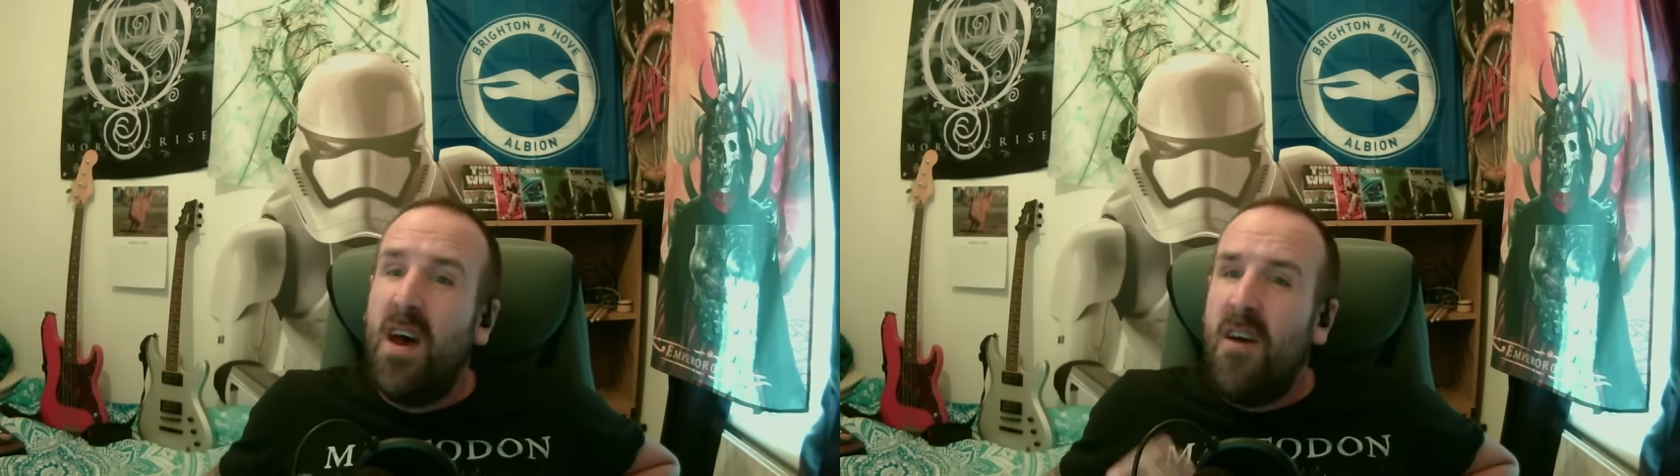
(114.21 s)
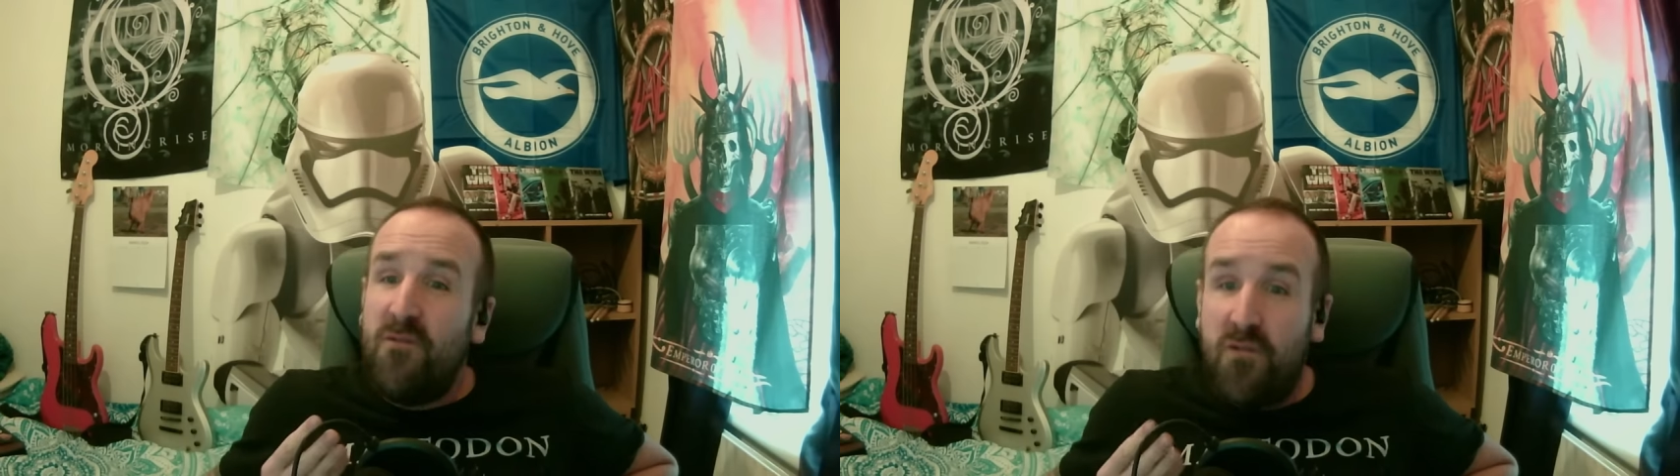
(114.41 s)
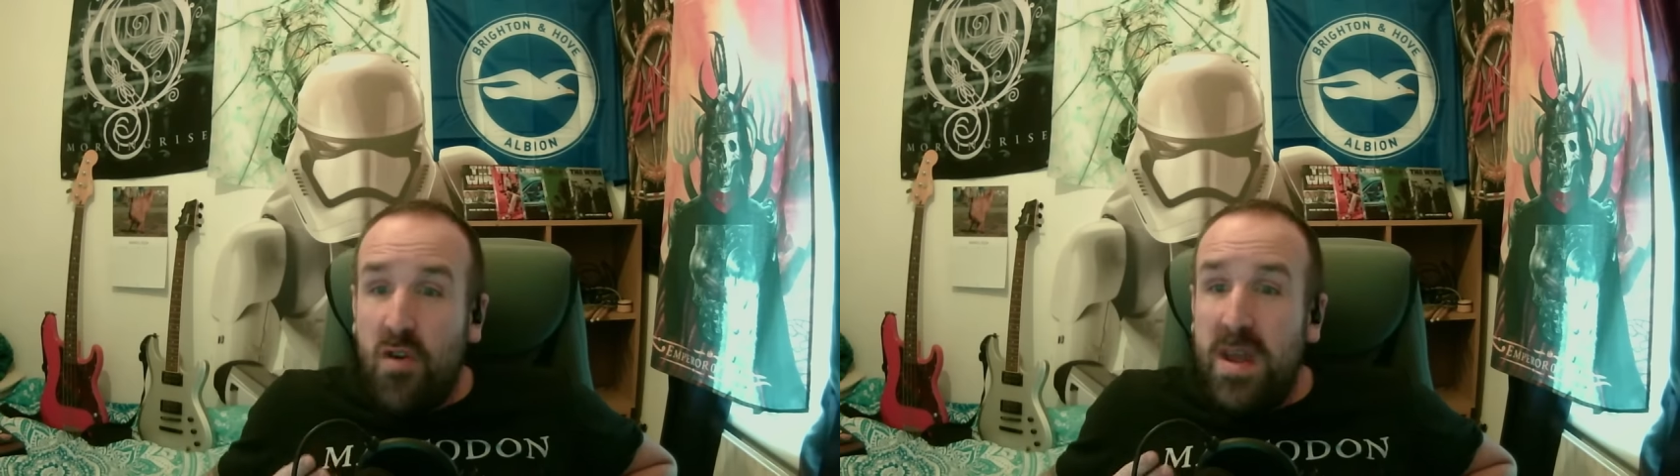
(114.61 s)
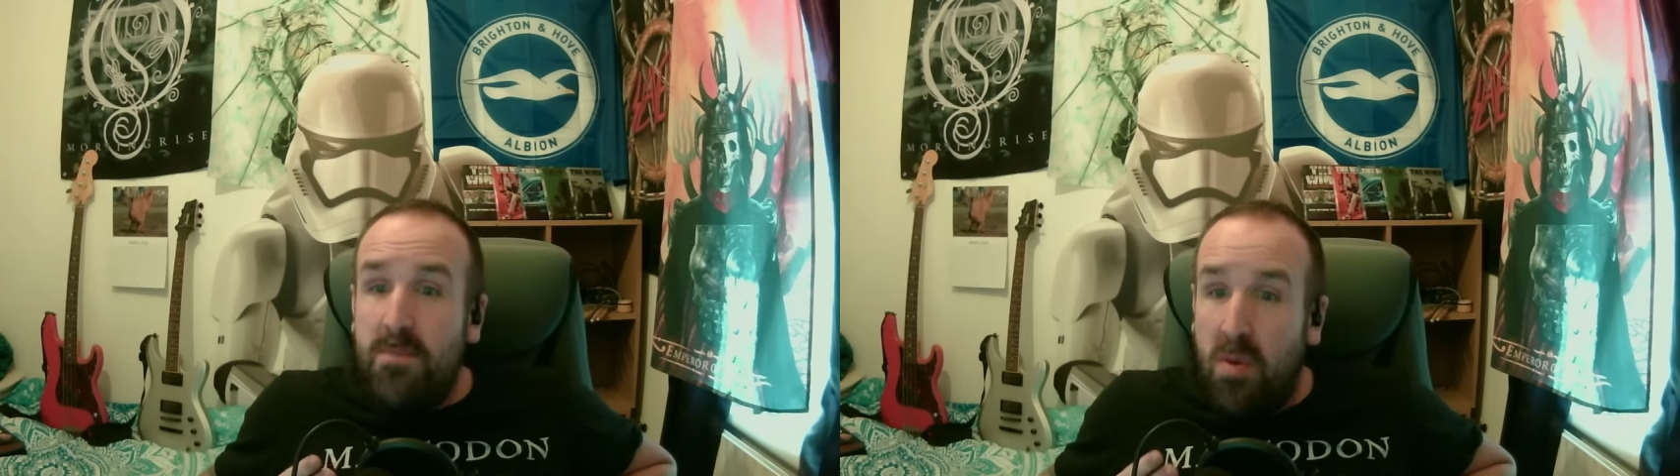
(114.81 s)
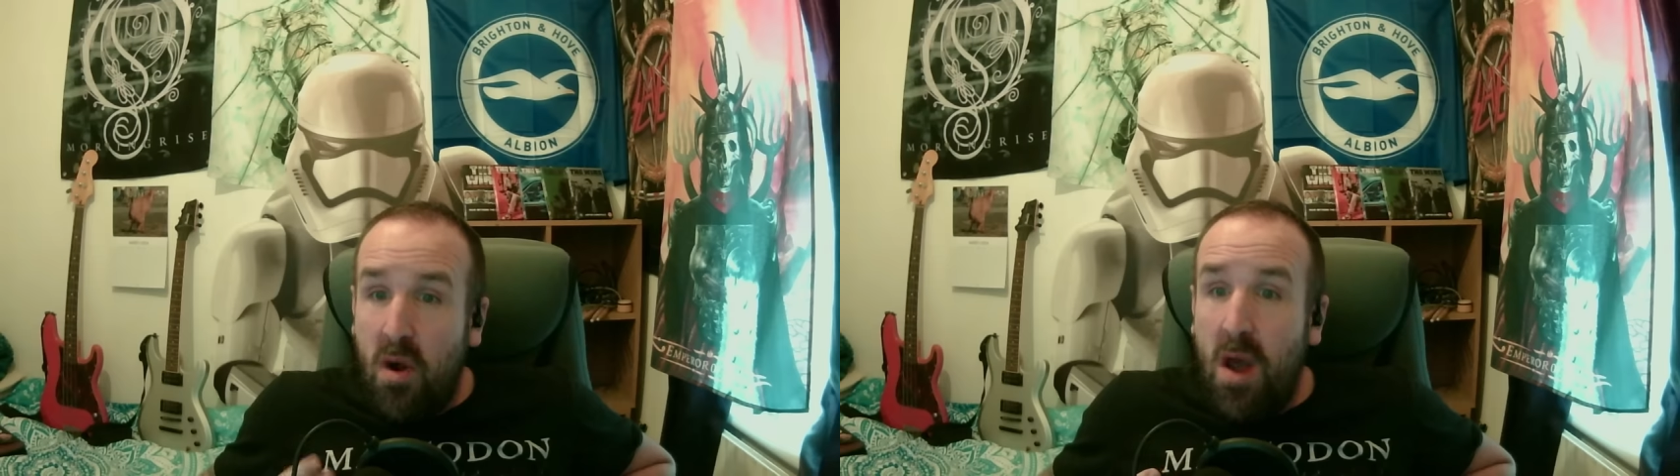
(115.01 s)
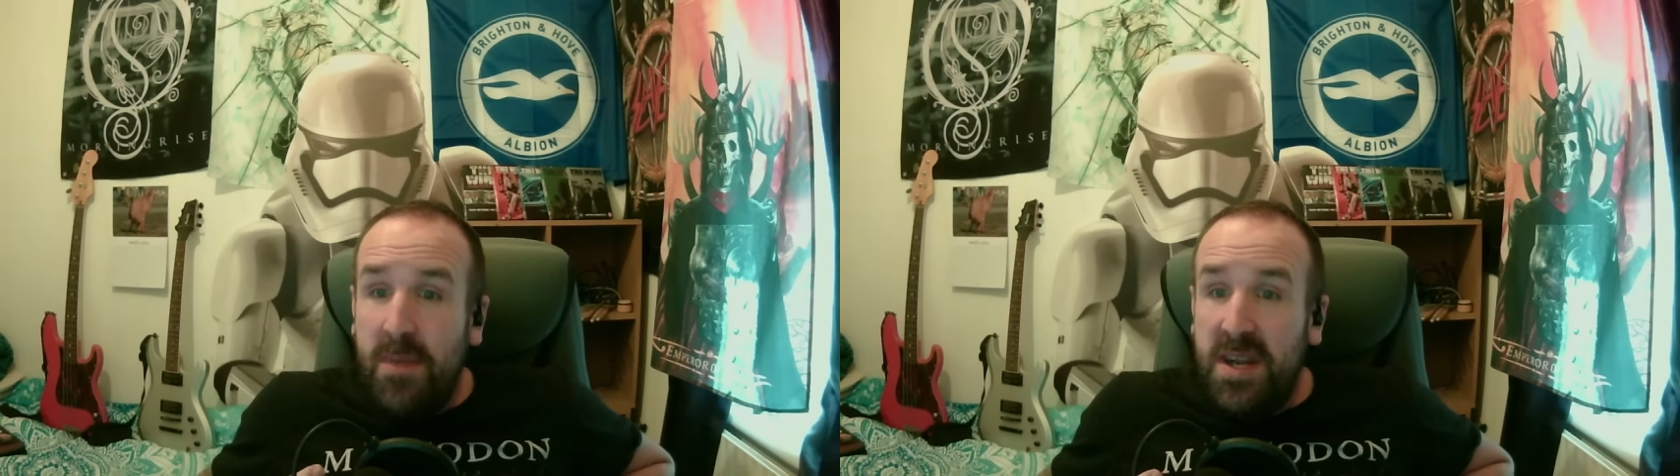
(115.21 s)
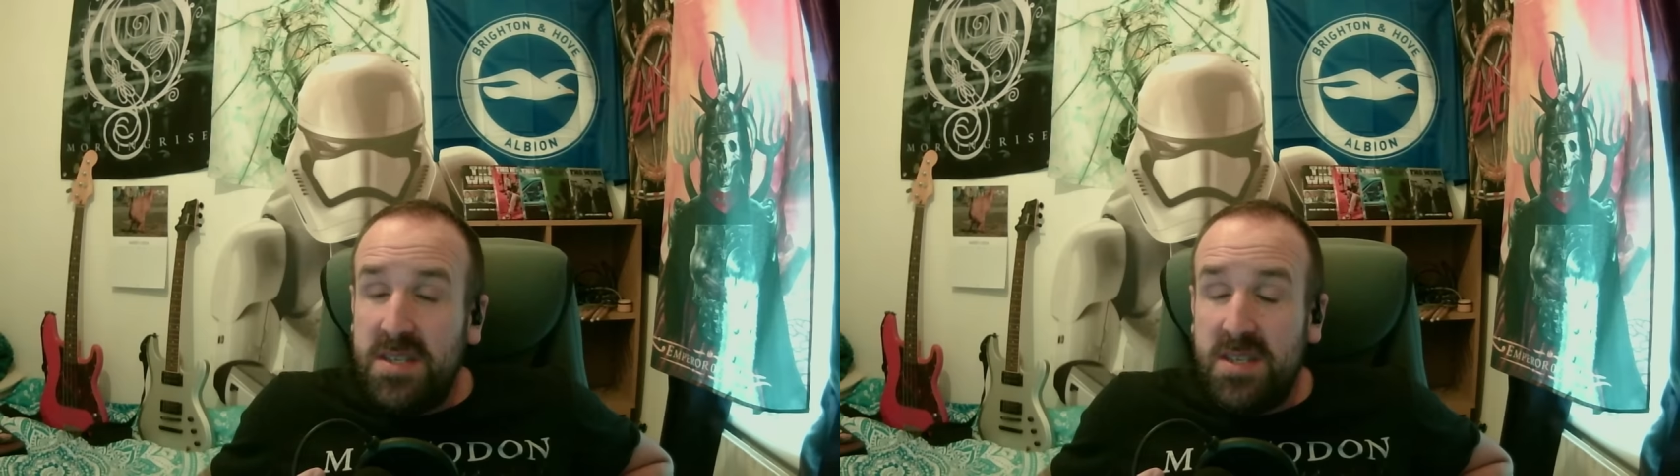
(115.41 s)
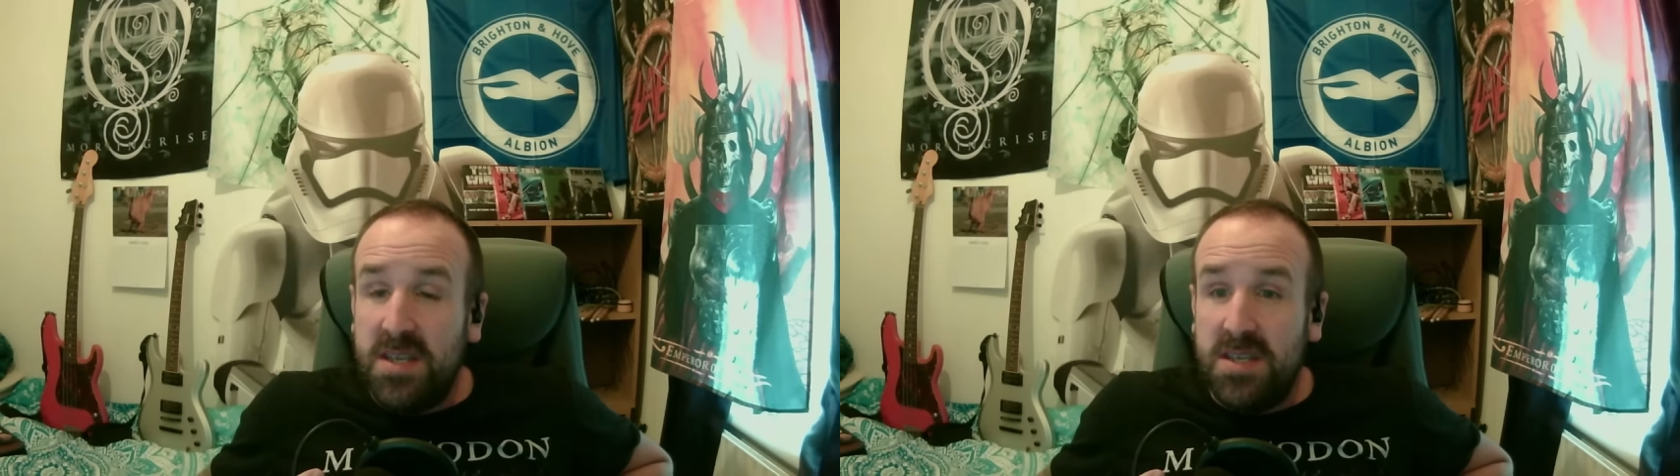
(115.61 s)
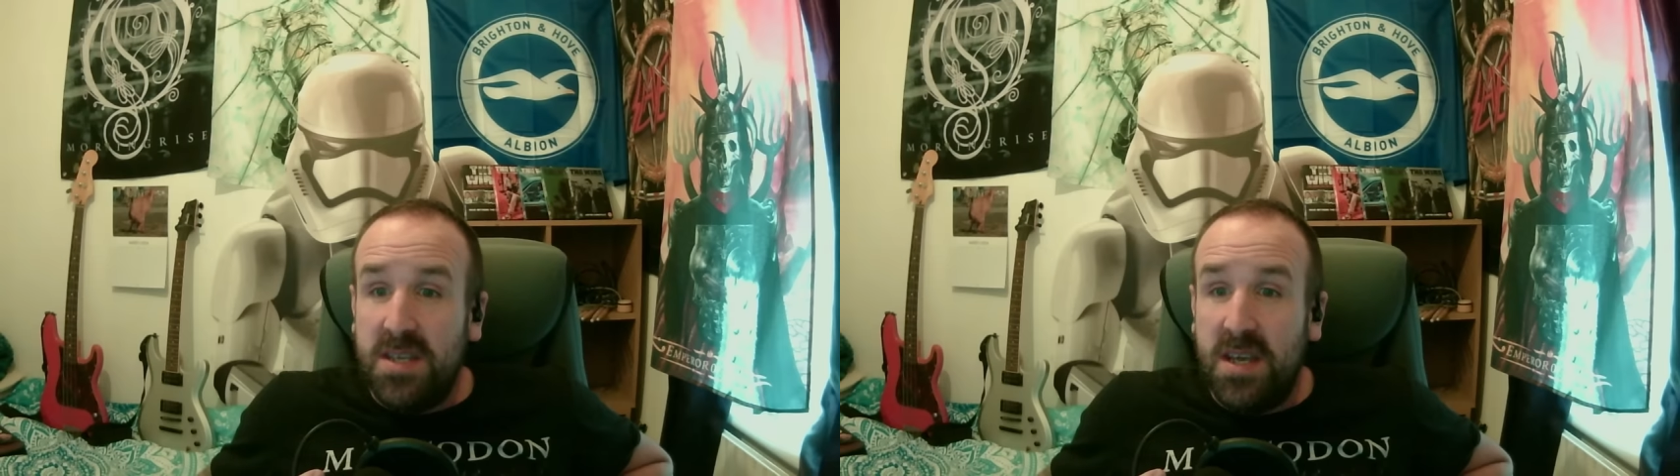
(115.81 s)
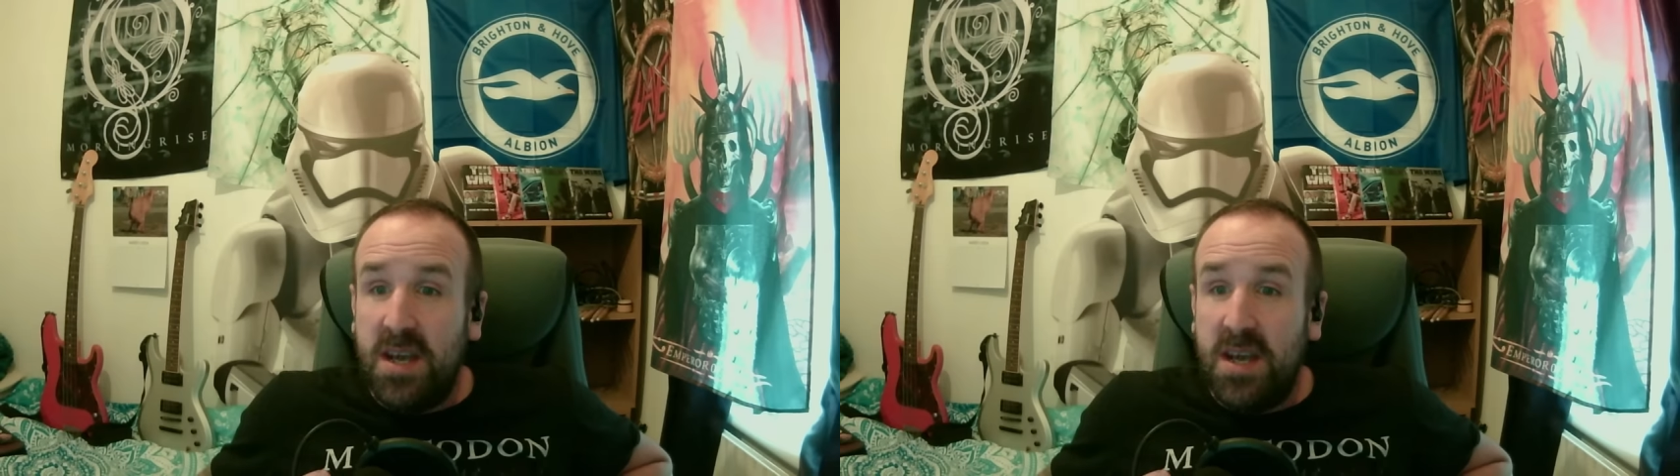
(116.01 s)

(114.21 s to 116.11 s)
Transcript: Three prime ministers